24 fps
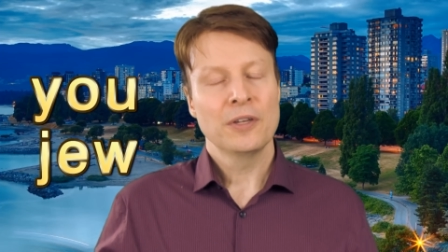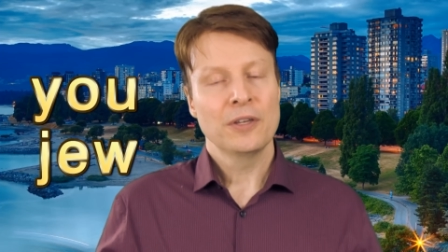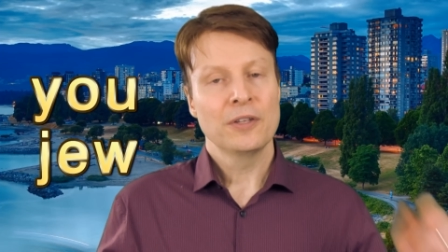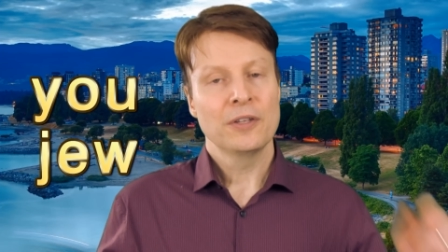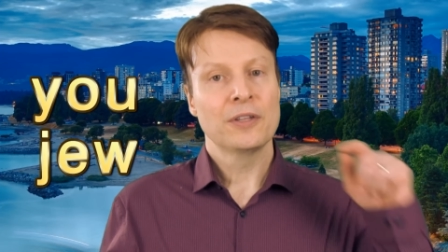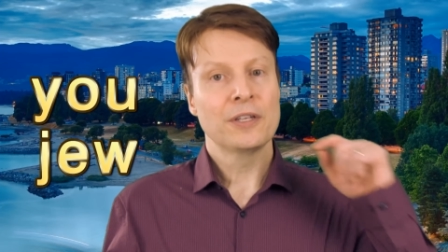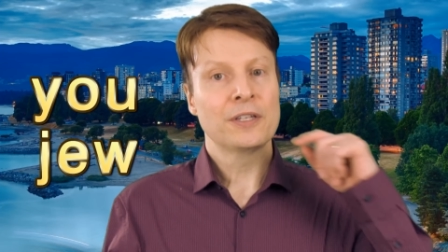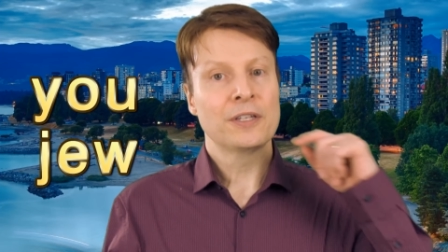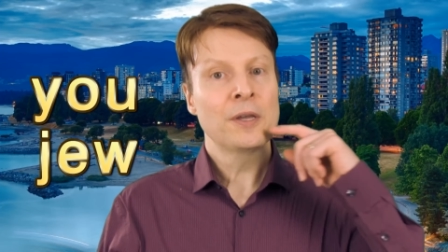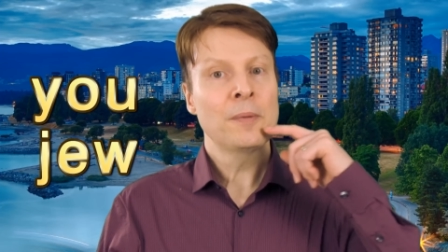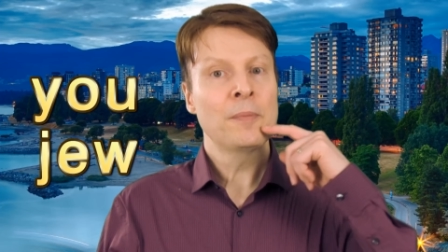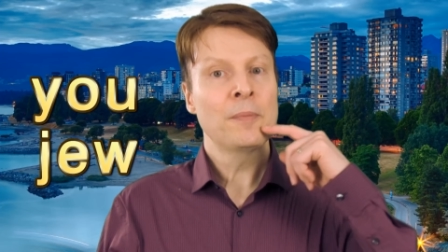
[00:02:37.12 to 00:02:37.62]

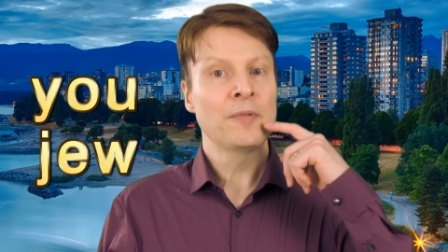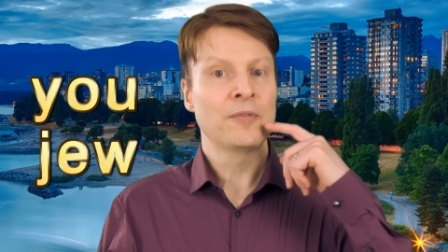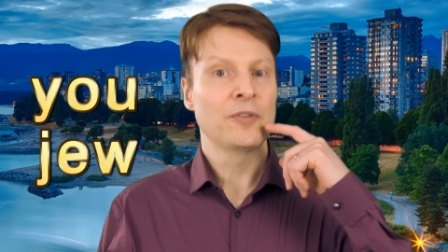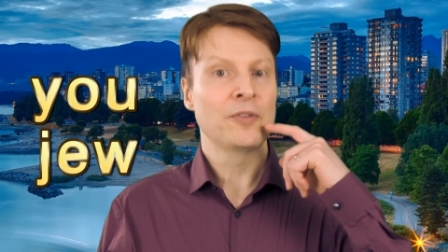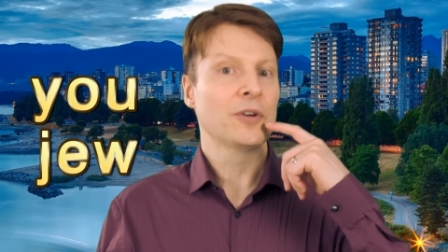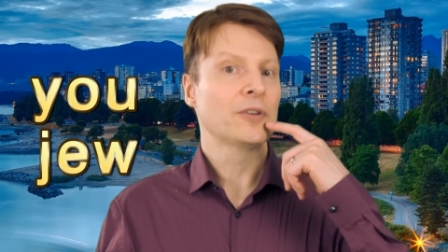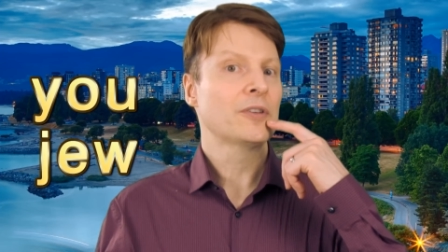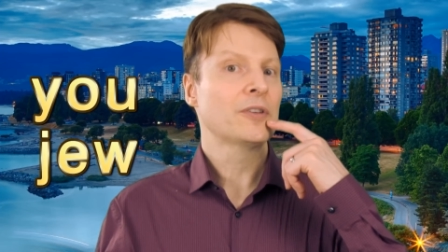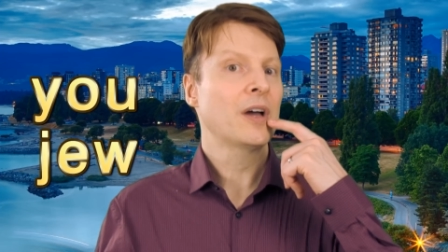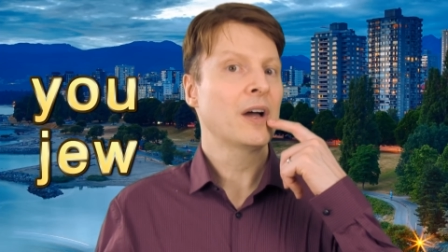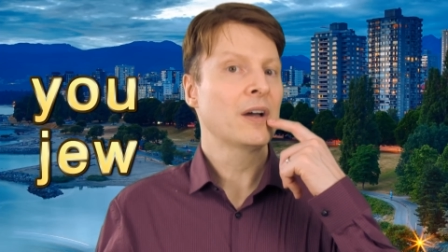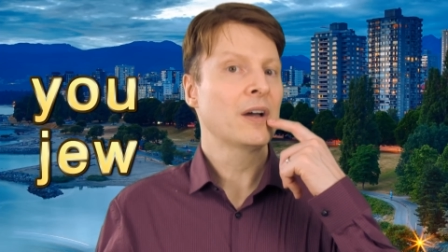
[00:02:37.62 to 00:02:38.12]
the tip of
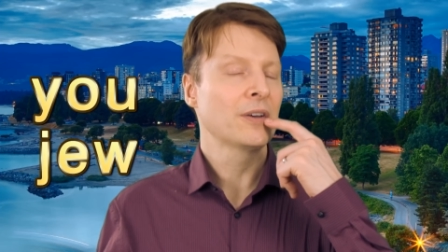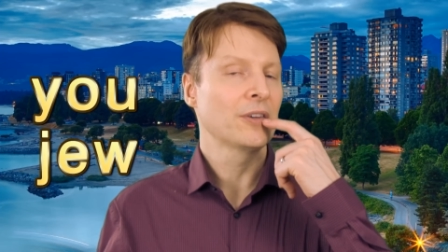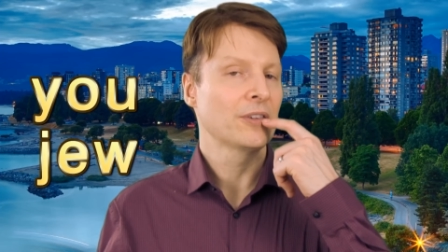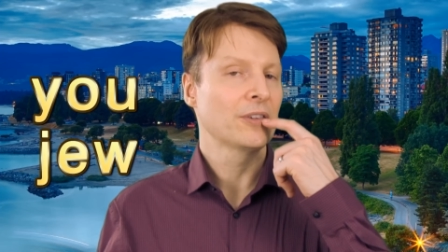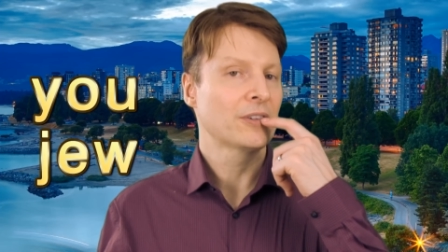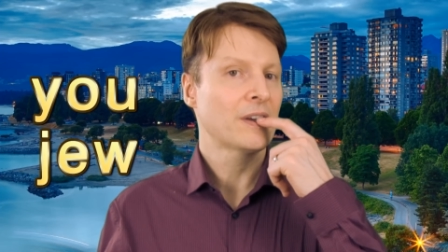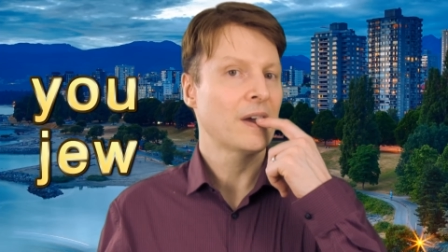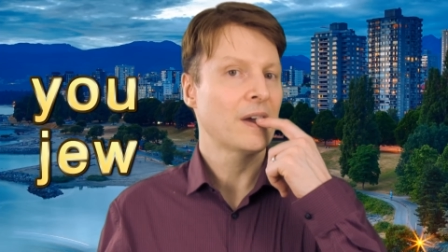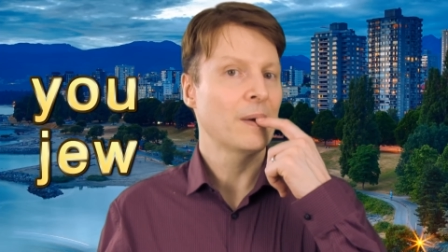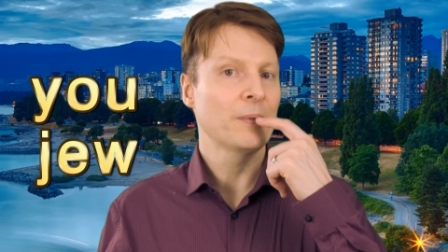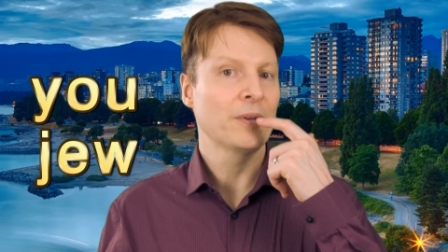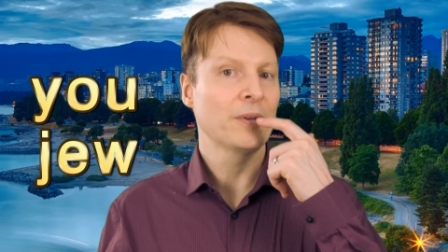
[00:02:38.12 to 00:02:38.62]
your tongue is
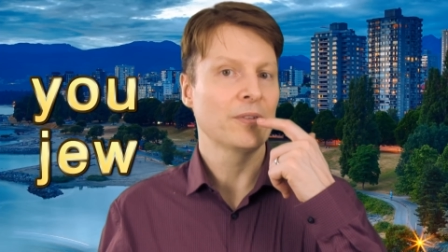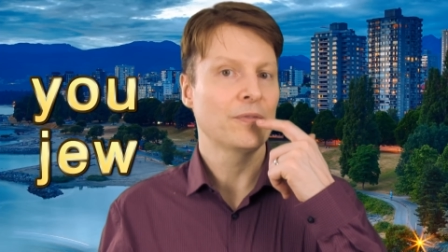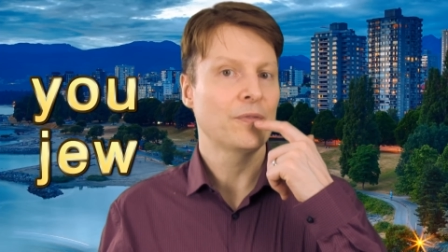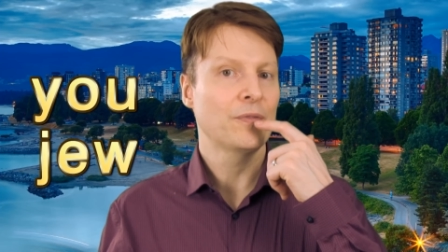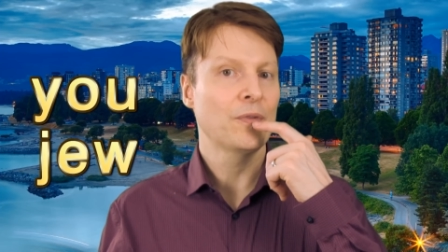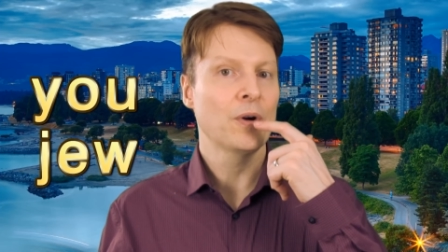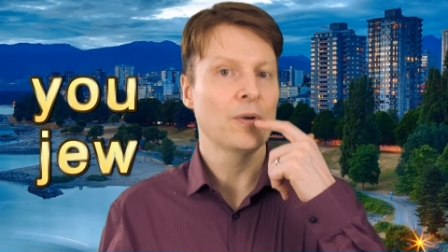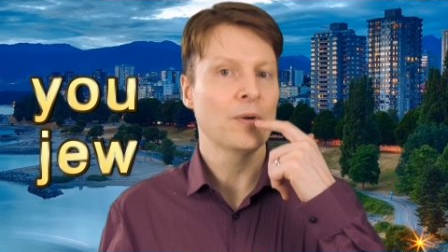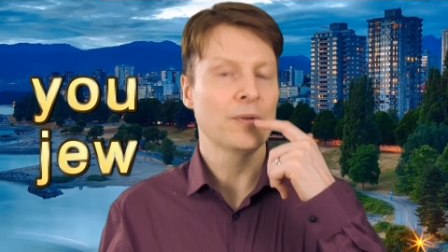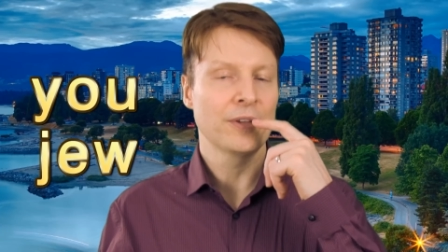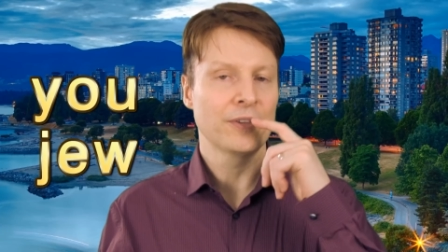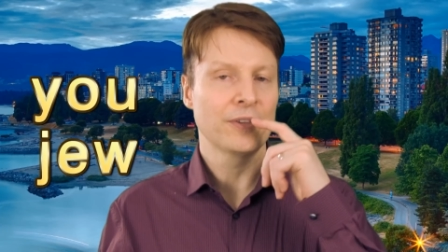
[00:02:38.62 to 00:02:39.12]
coming forward.